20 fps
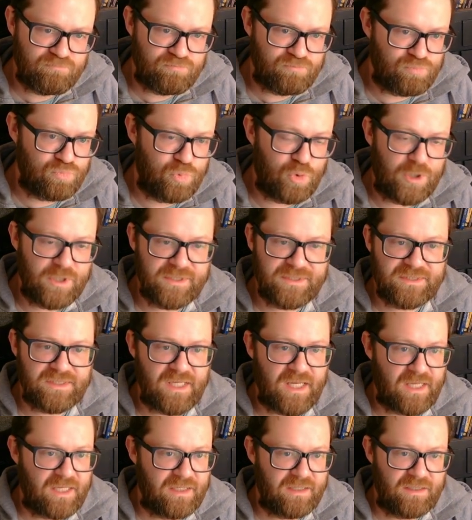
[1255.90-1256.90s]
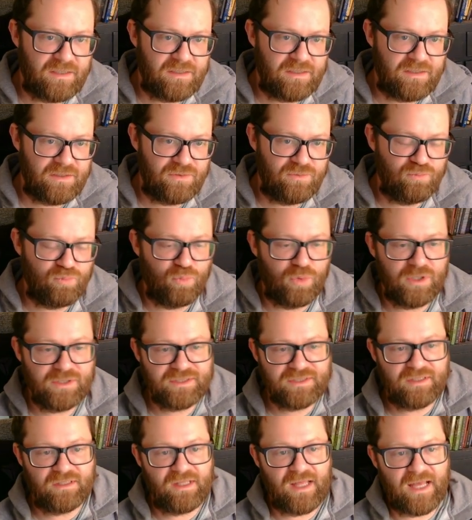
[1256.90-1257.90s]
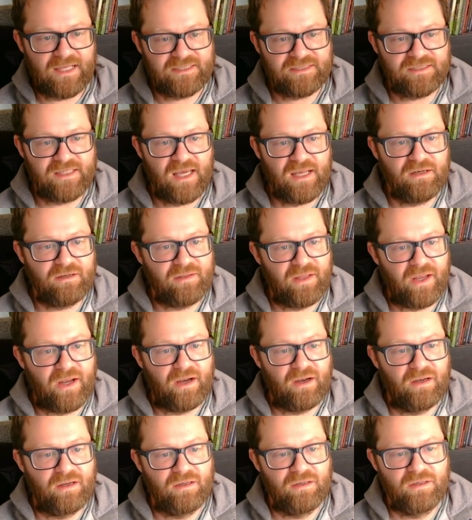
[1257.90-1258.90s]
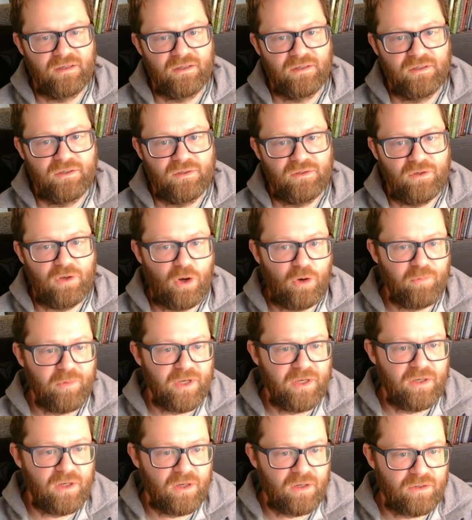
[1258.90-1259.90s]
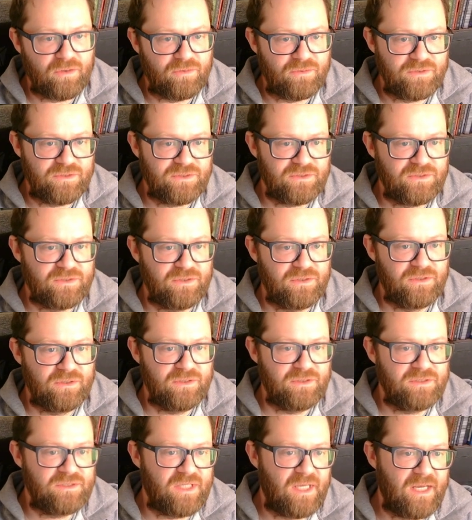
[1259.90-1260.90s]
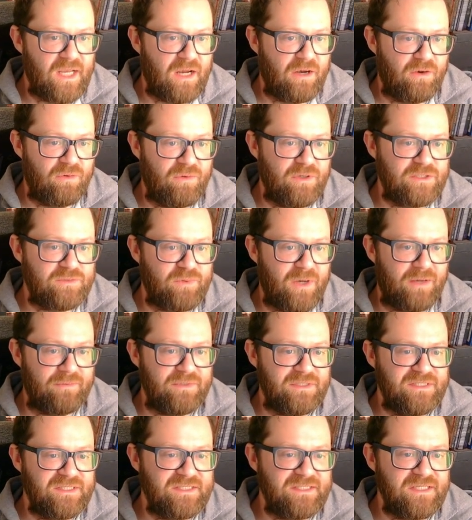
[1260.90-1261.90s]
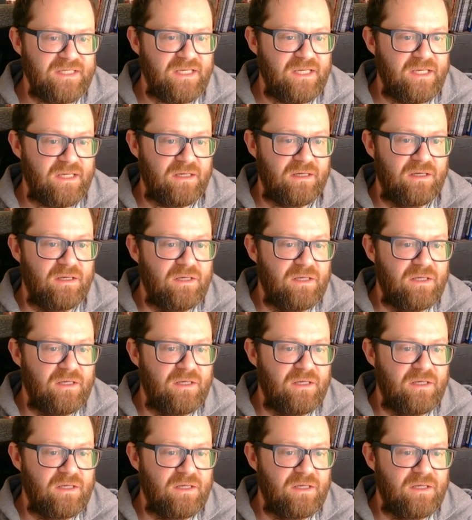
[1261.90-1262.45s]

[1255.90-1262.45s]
What is that? What's the last letter there? Nobody knows. Take out in a way is probably C.